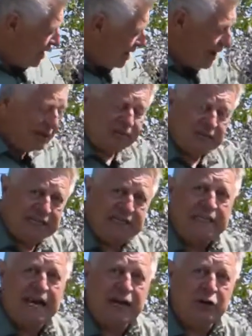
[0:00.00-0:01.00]
I have to get
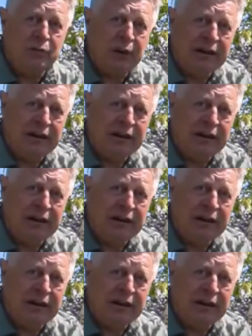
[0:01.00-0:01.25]
down on my